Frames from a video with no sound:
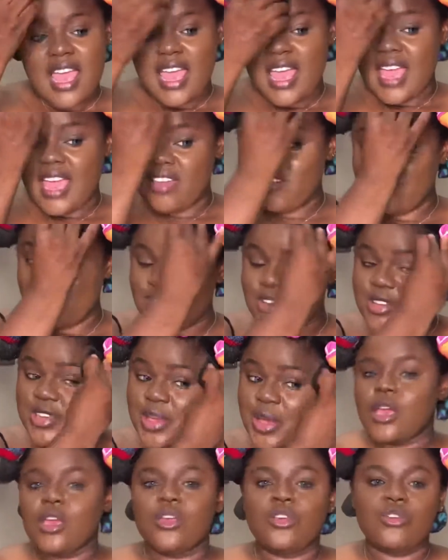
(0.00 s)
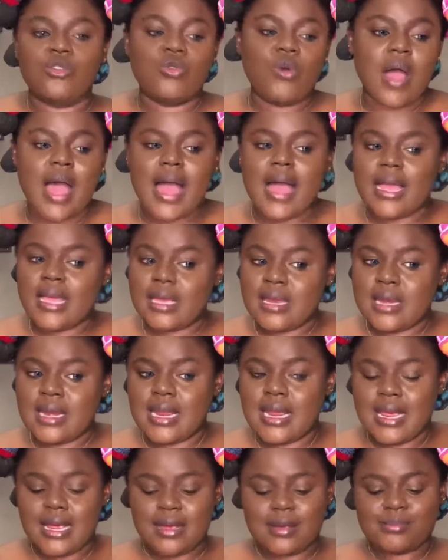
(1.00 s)
even though you are in
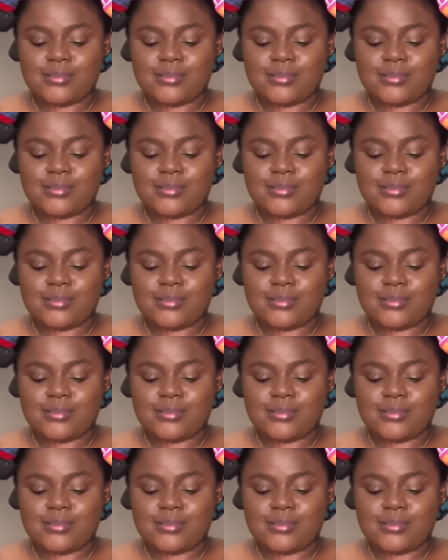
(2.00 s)
a